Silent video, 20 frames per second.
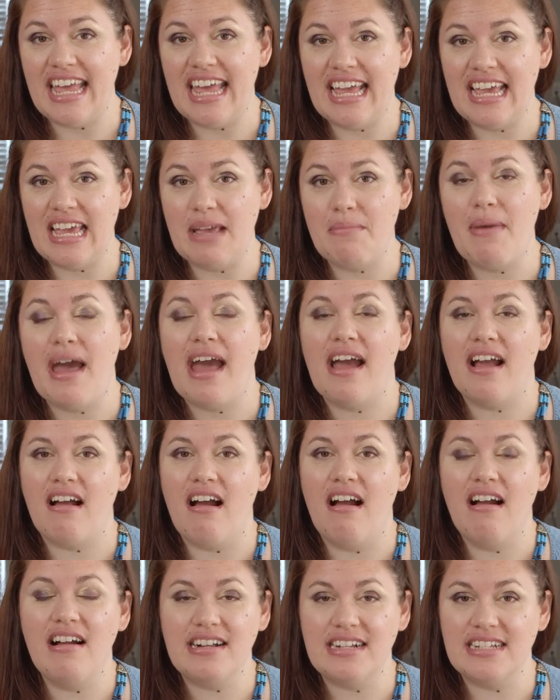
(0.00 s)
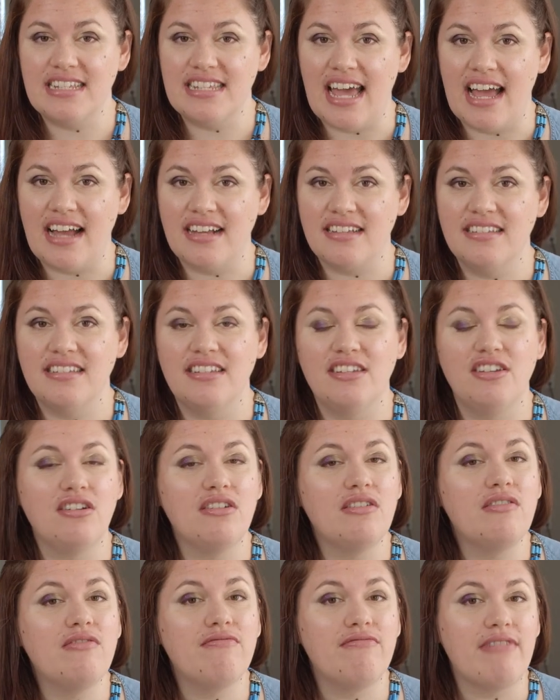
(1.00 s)
Iggy Peck Architect,
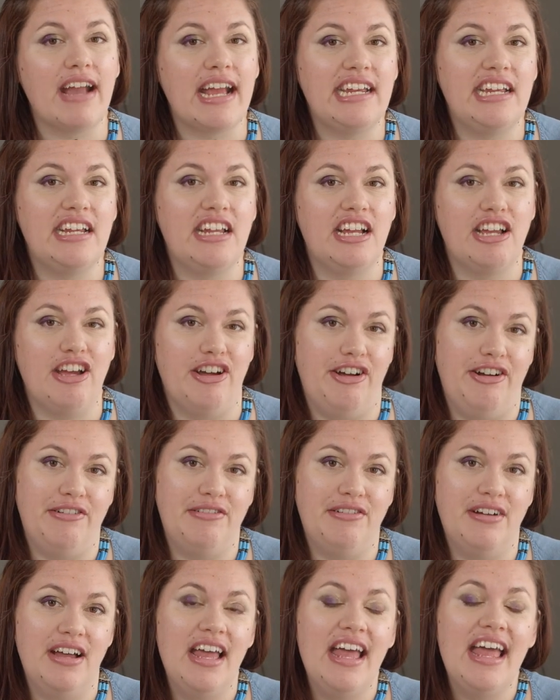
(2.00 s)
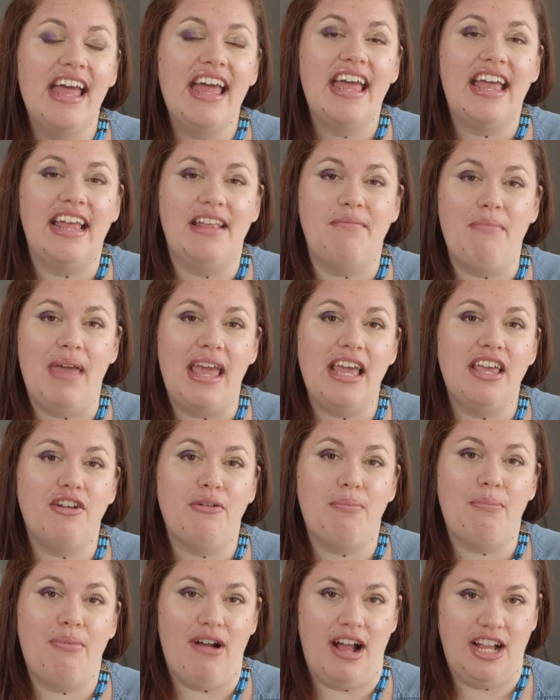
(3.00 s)
you're ready to go and make your
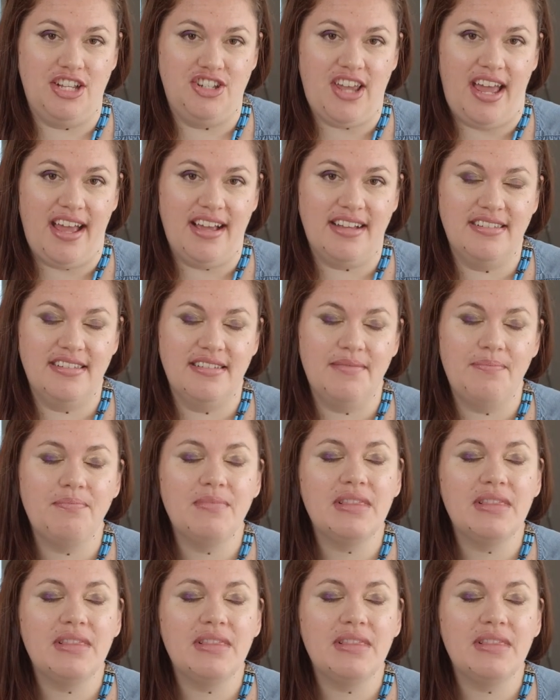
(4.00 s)
project.